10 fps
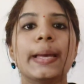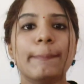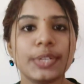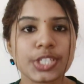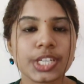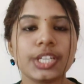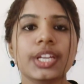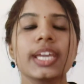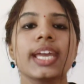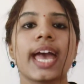
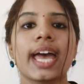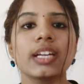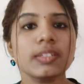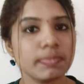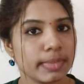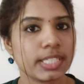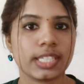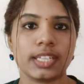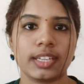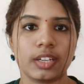machinery and
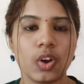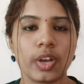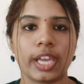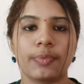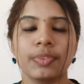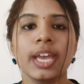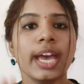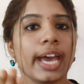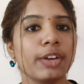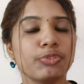material. Okay,
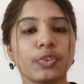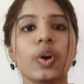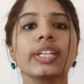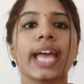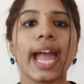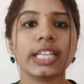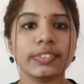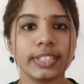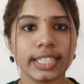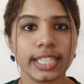and fourth
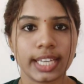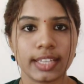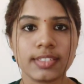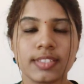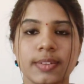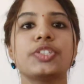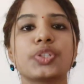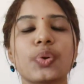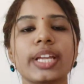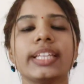activity is
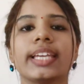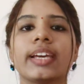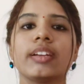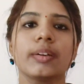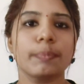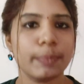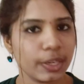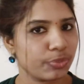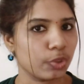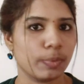controlling their
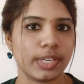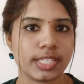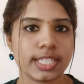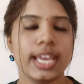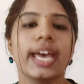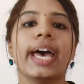performance.